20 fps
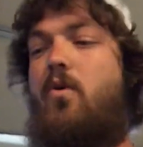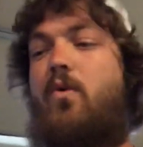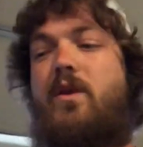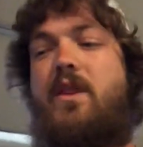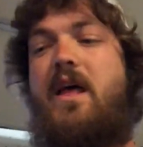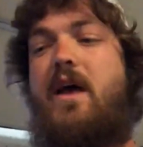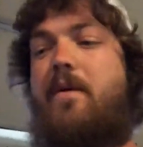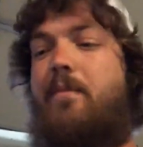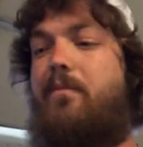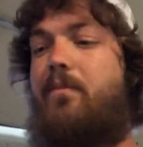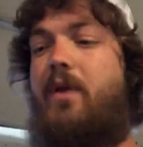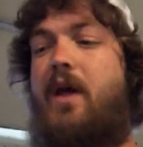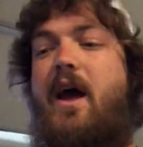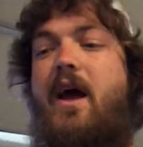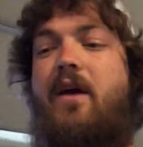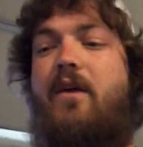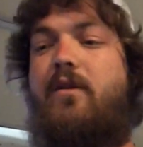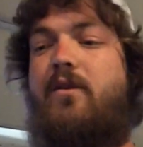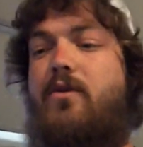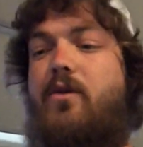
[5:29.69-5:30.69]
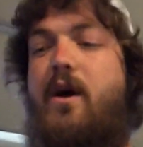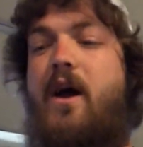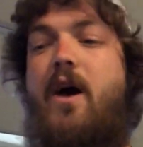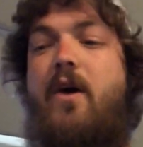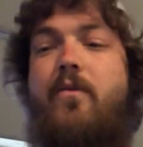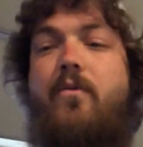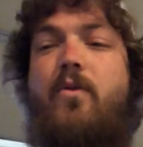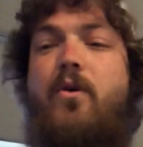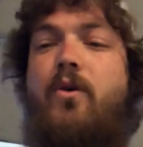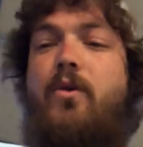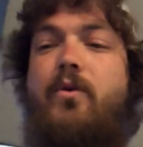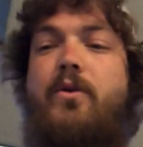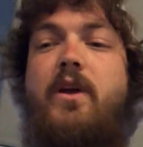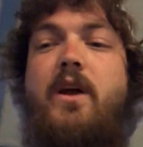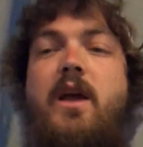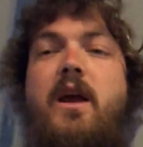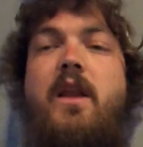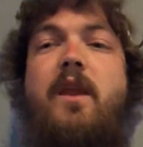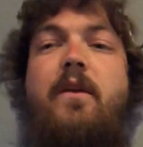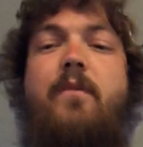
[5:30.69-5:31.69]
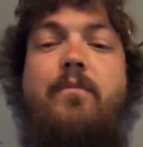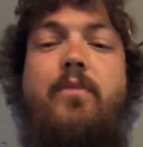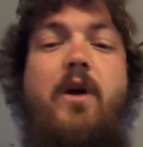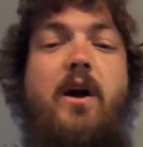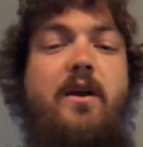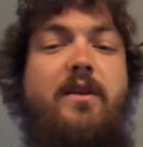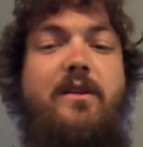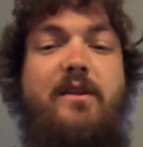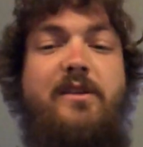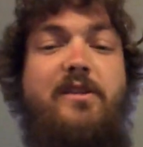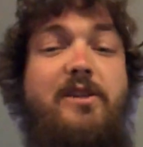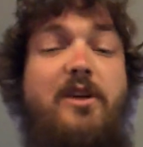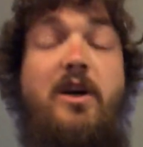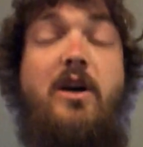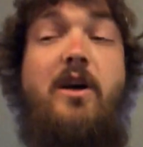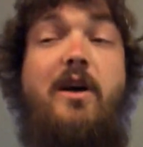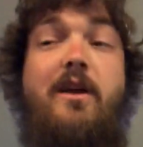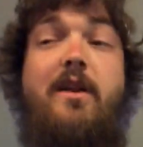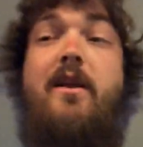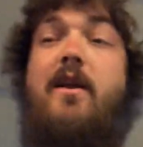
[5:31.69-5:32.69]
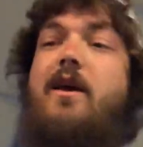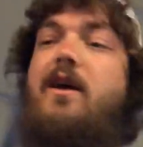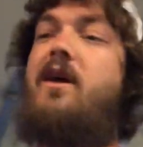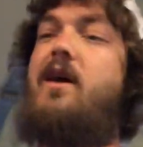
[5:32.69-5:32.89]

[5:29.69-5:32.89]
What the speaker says: when that black cloud rolled in and blocked the sun,